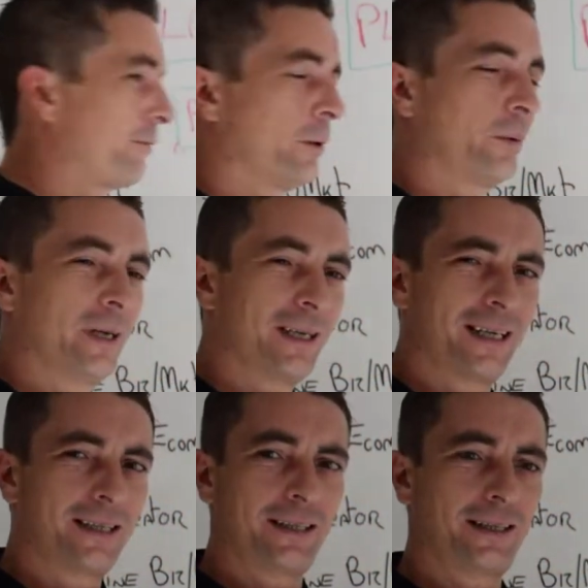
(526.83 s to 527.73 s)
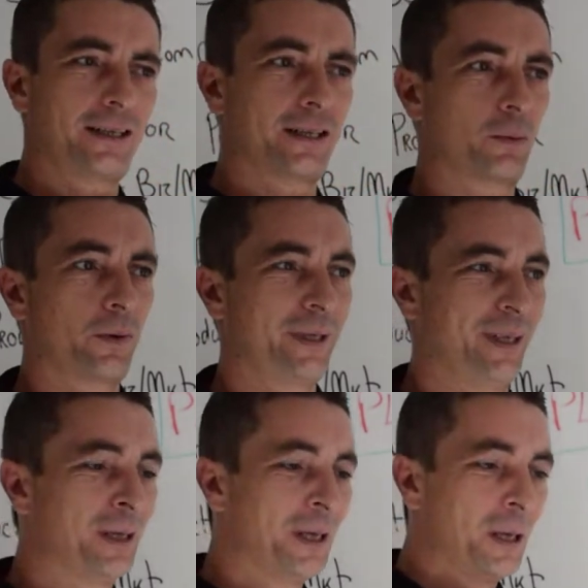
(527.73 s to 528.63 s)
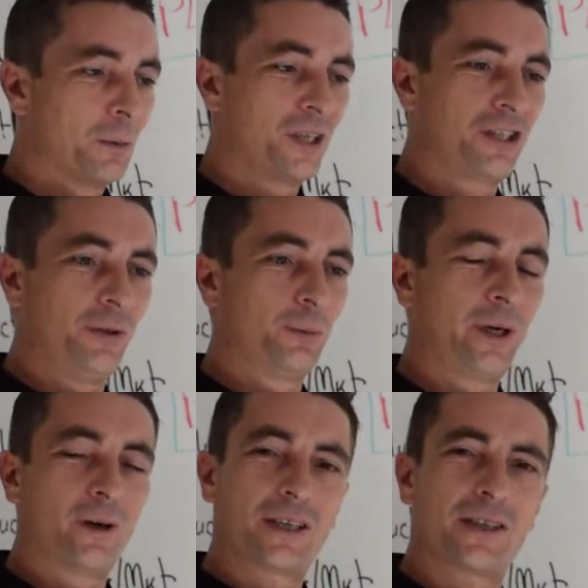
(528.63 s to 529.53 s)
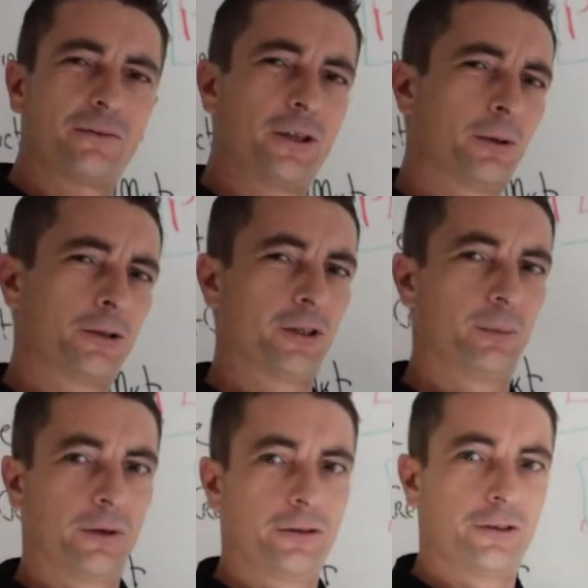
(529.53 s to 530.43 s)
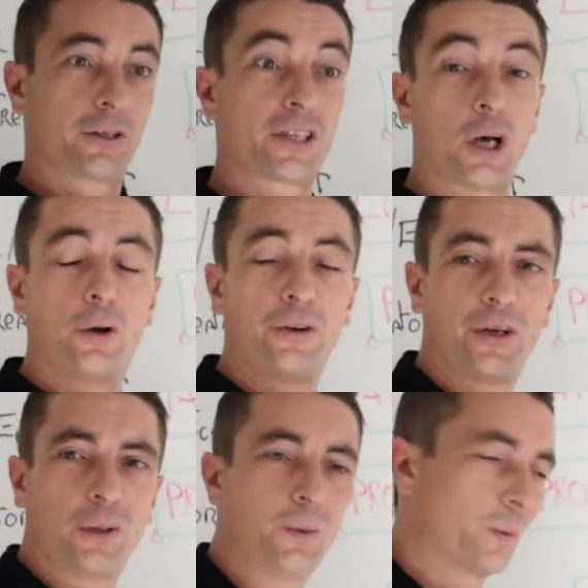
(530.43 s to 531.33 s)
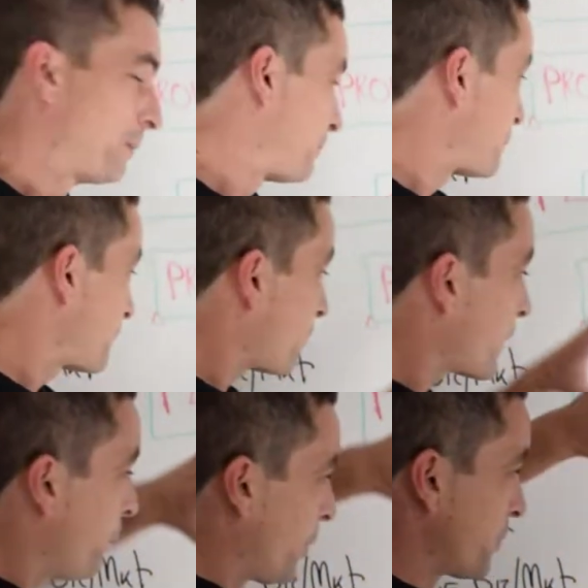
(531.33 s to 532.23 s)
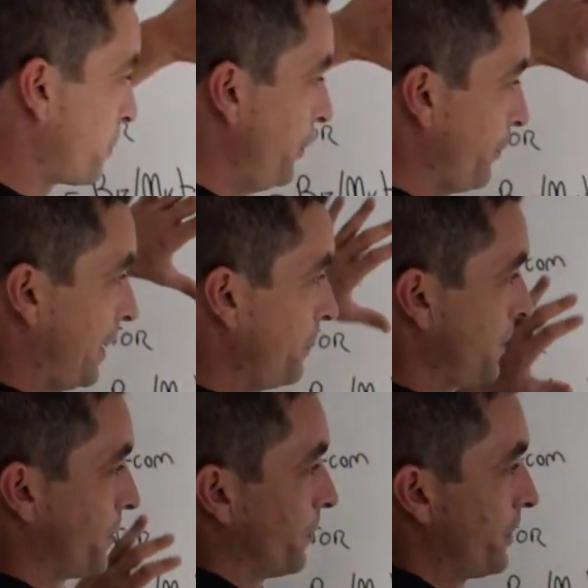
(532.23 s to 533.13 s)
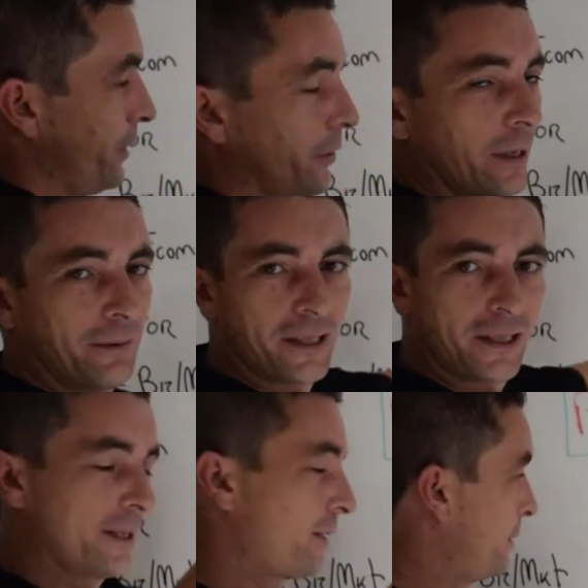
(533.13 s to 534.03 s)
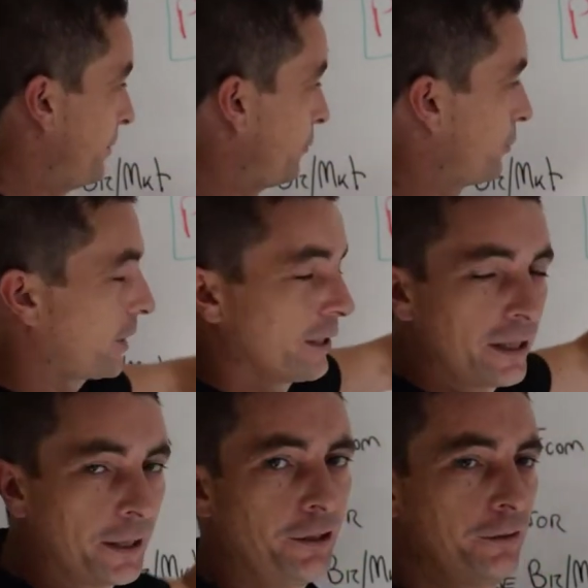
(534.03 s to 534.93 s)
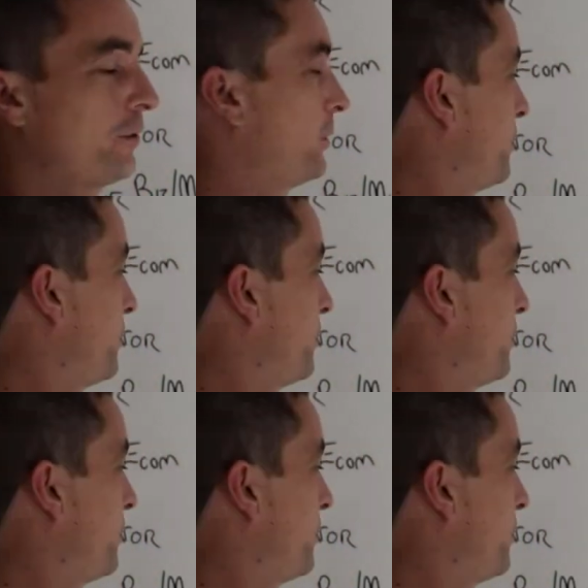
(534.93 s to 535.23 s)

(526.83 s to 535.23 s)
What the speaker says: for a while. And I think this is why we always have 2 or 3 projects on the go. Because when you're outsourcing, you'll have a system that just continues to